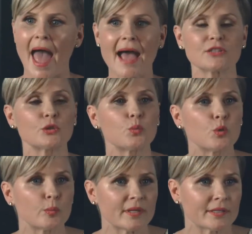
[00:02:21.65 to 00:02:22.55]
as a
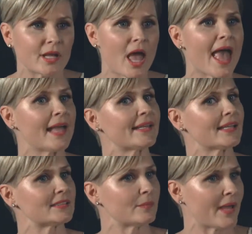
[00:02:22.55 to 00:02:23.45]
woman and
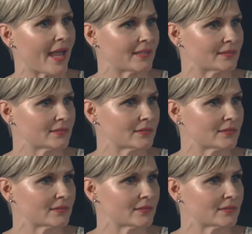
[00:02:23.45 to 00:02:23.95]
as a man?